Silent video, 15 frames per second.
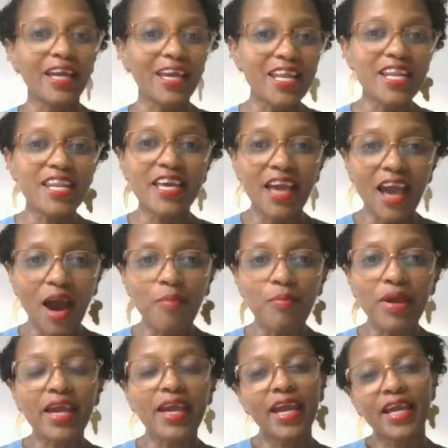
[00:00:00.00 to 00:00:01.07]
in
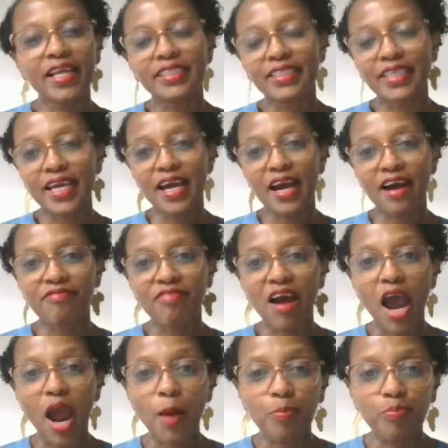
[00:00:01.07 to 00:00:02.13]
Niamey, and they have
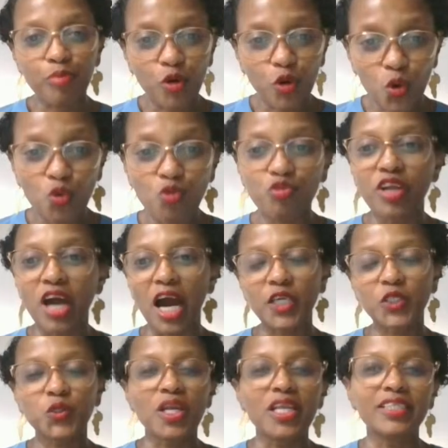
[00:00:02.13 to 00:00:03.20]
approved,
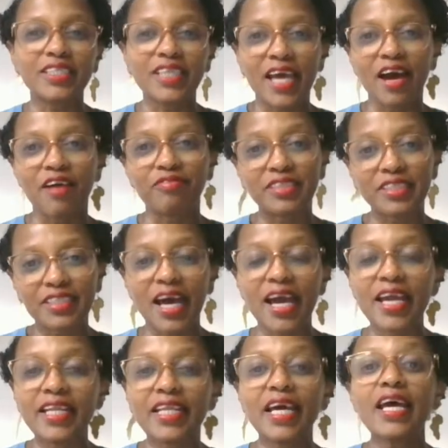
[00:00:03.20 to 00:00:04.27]
actually, they have
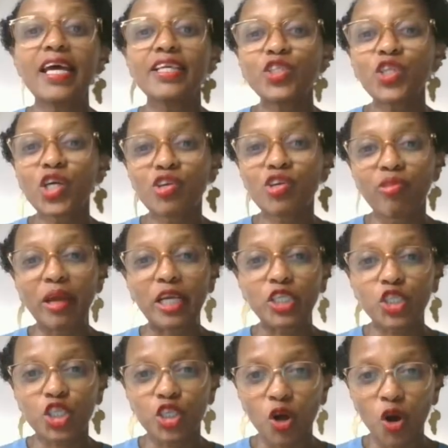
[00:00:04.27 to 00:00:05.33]
signed the
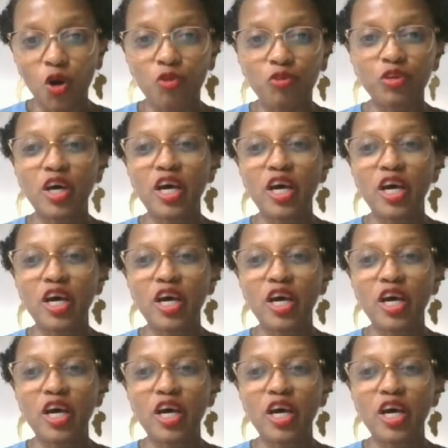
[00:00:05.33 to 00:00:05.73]
creation of